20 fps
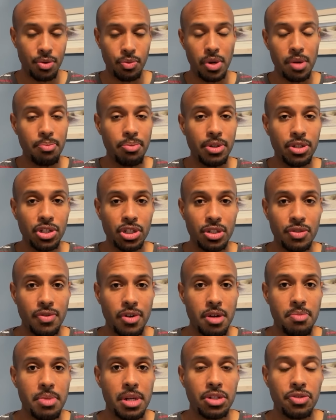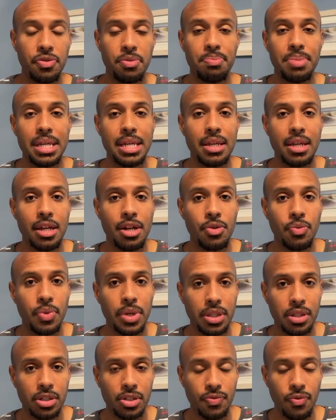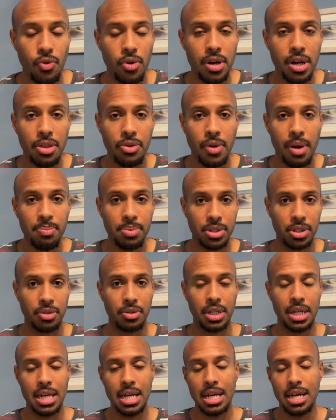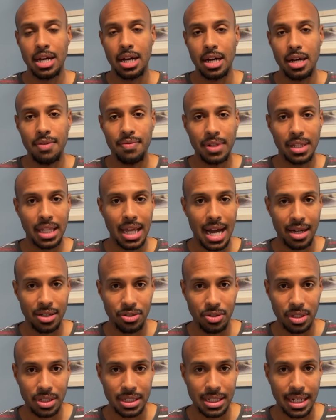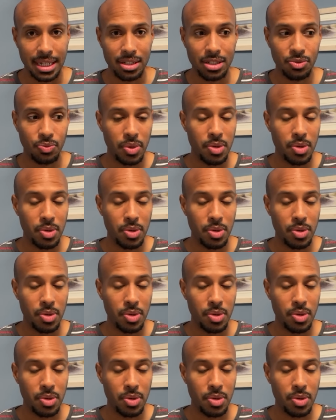We appreciate you very much for being here with us for another episode of Locked On Saints.